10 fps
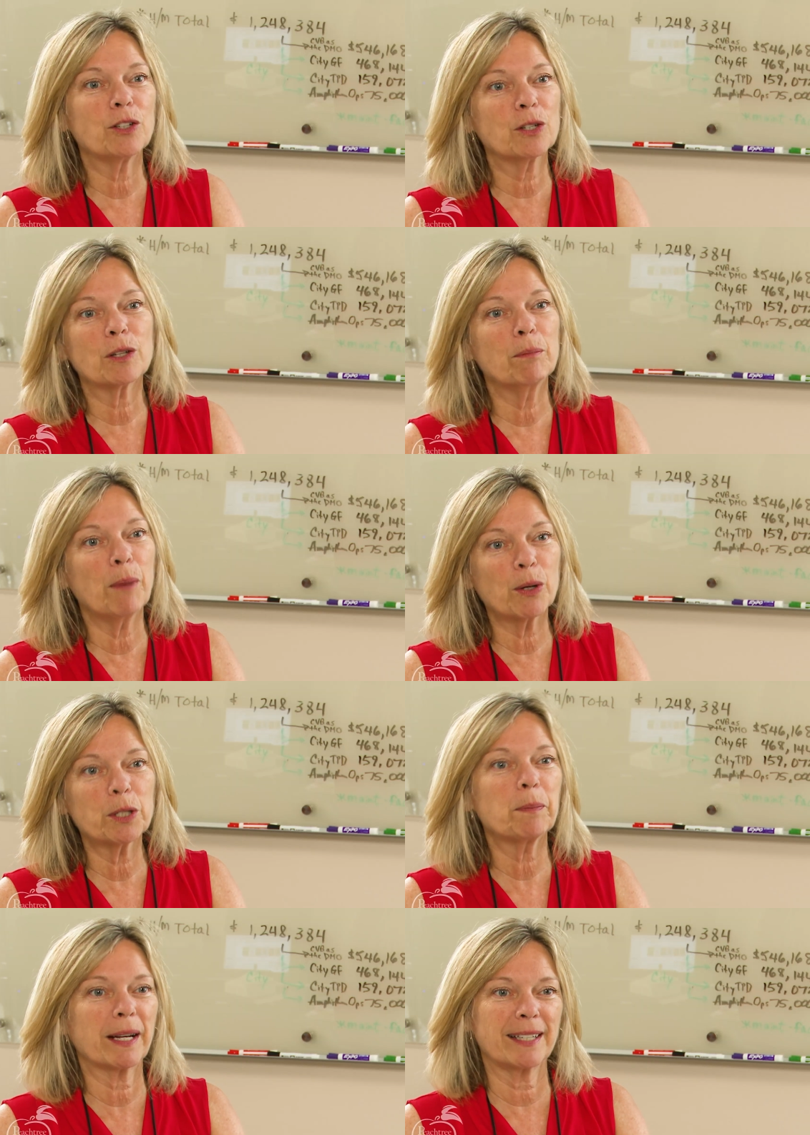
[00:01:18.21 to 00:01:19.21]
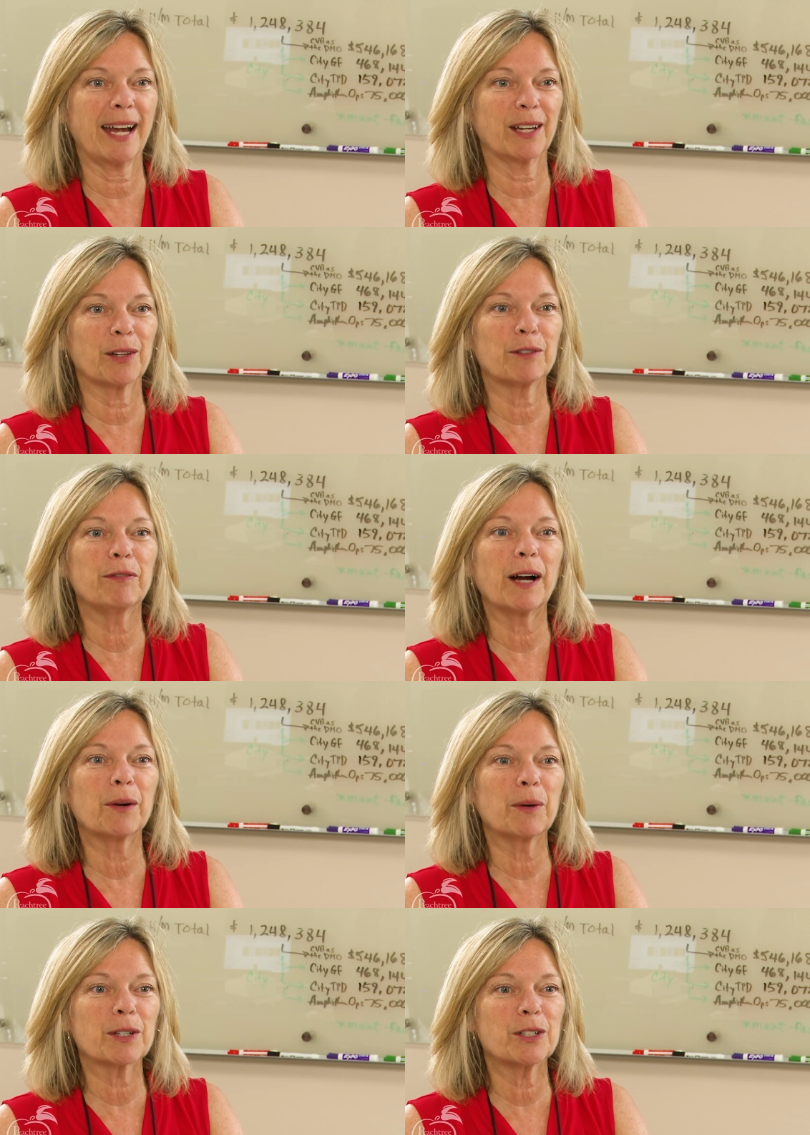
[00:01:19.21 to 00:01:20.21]
just the most spectacular
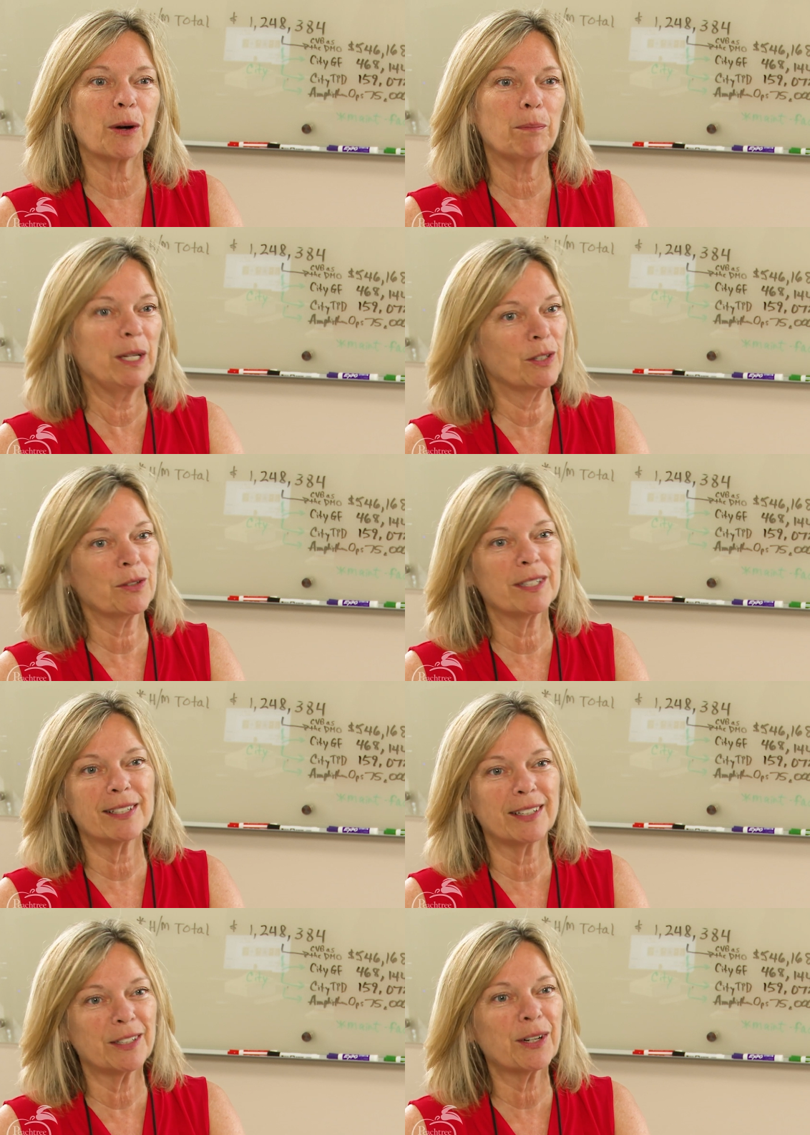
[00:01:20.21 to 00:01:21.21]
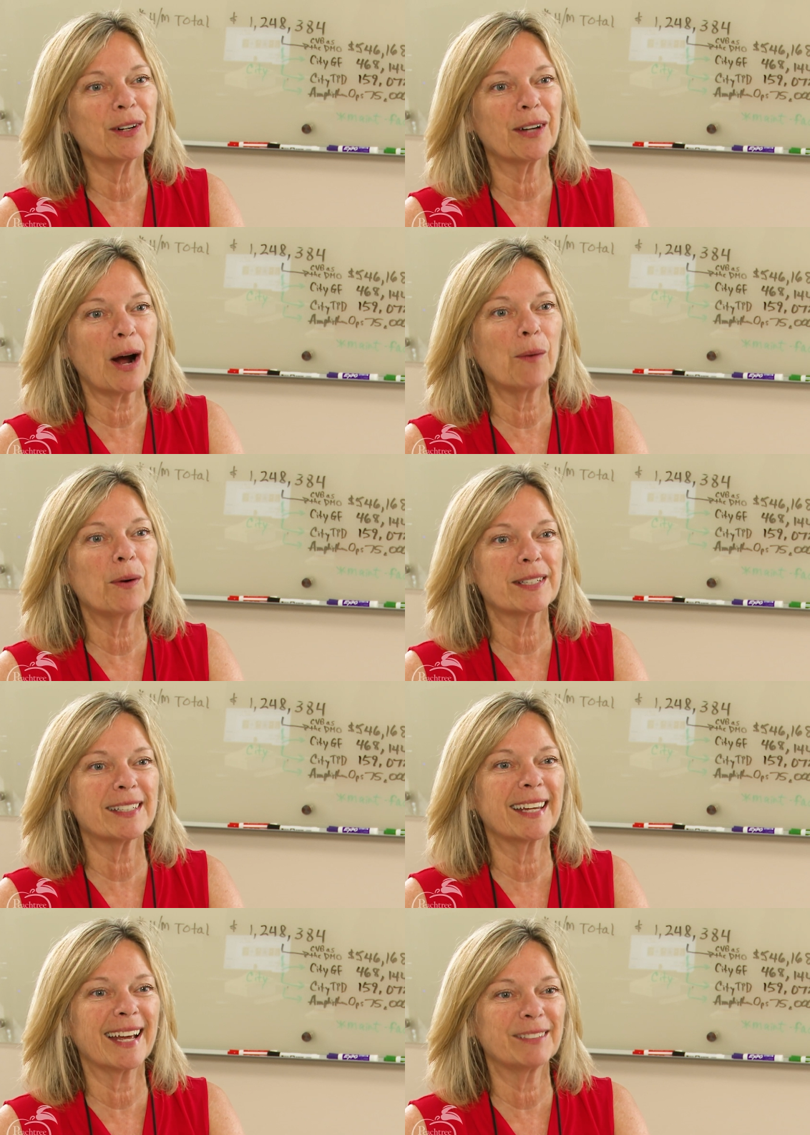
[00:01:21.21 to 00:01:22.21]
fireworks show. Peachtree City turned out once
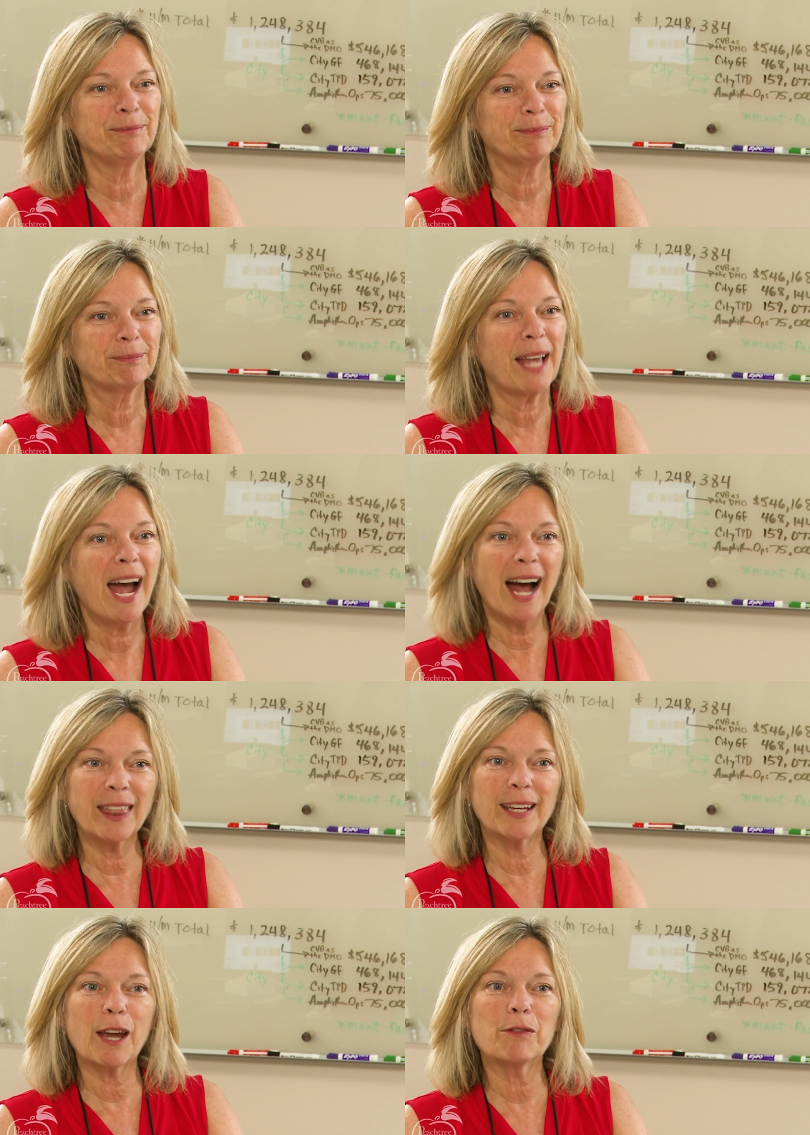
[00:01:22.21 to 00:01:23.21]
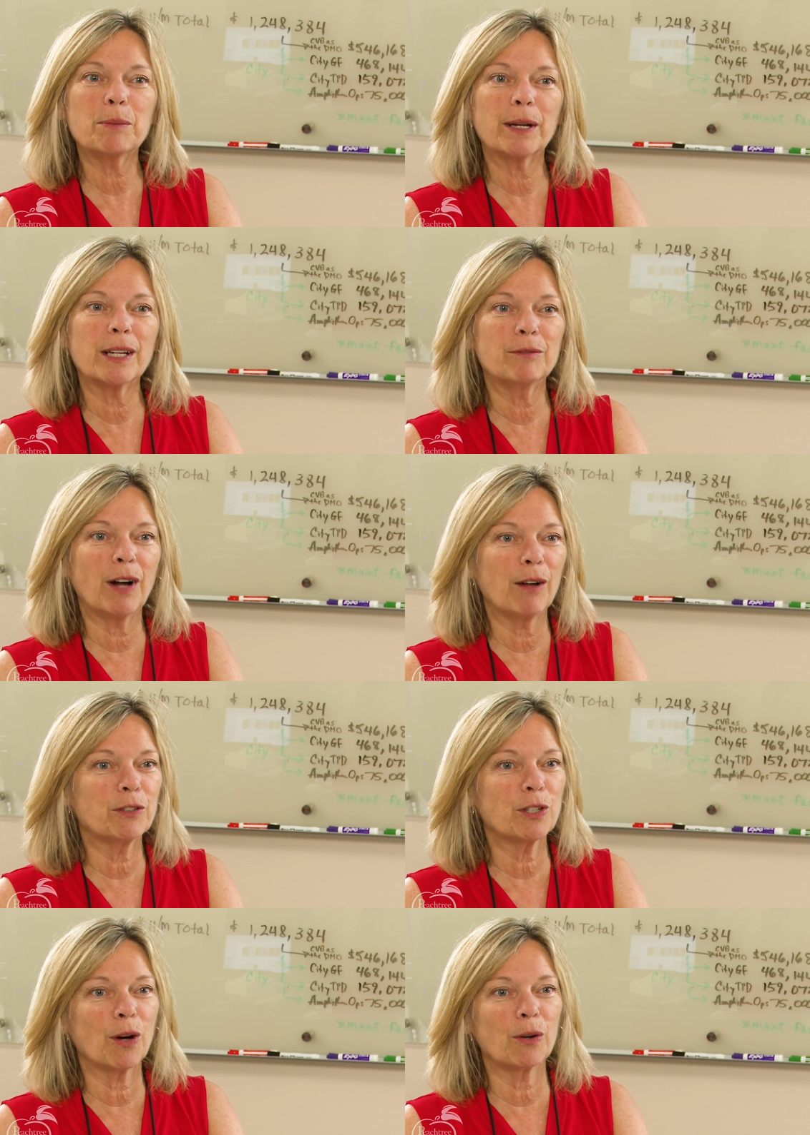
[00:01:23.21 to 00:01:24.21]
again. I think everybody involved
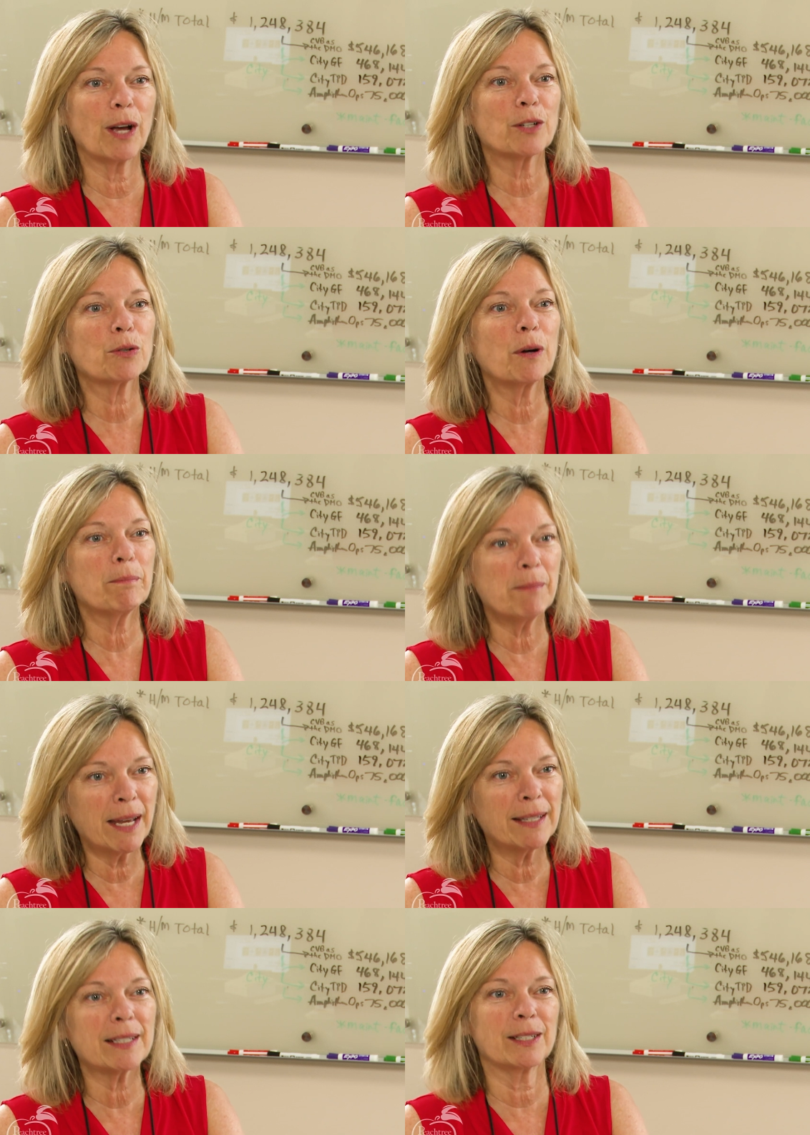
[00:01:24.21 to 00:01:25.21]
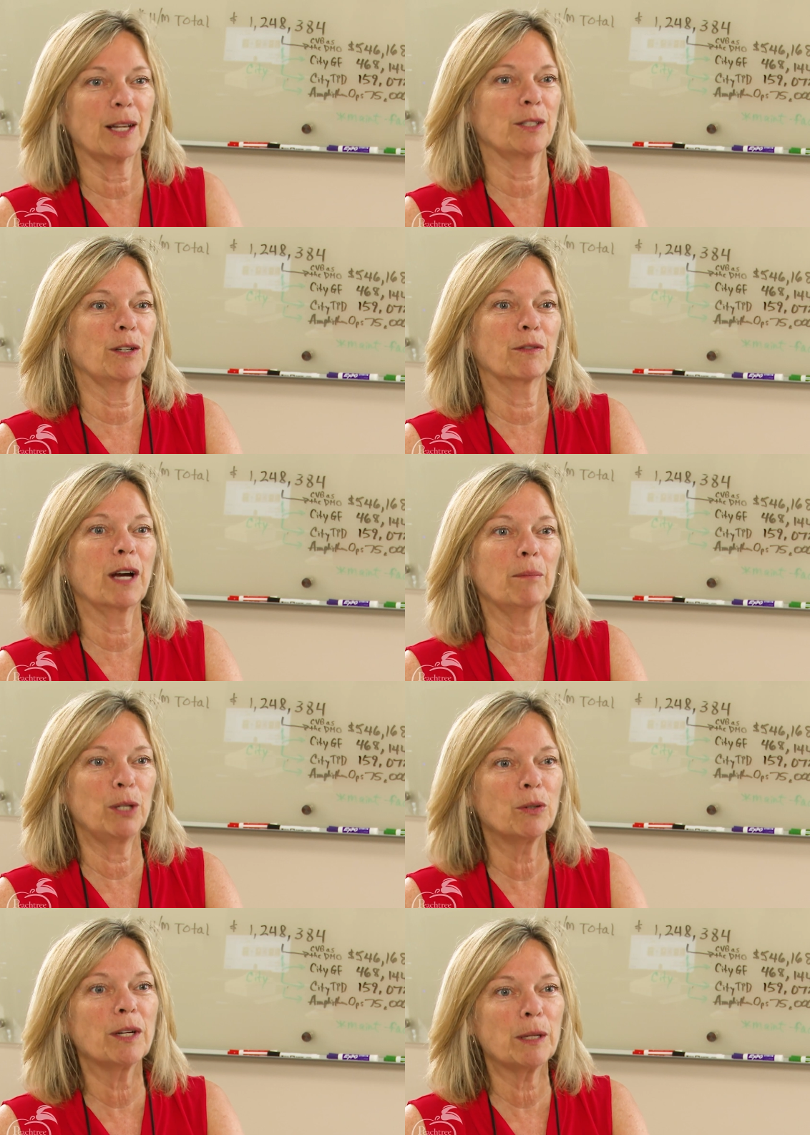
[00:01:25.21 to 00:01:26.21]
showed a tremendous sense of
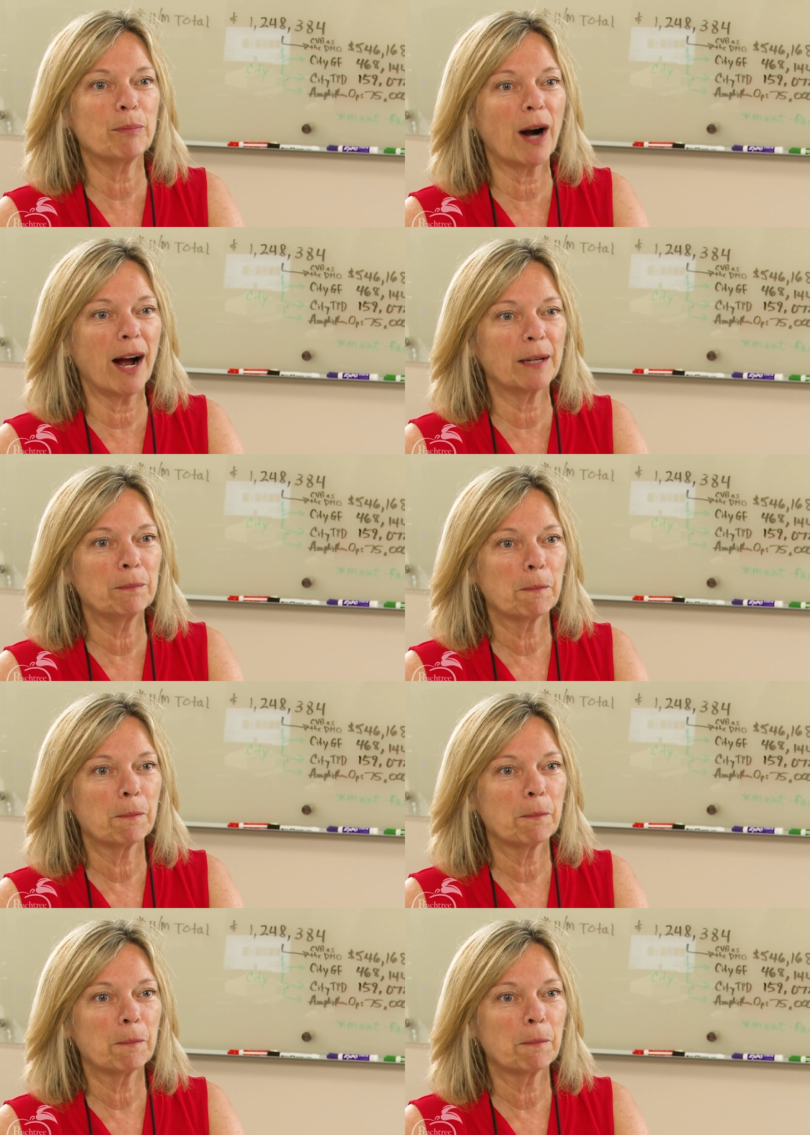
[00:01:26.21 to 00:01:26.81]
community pride.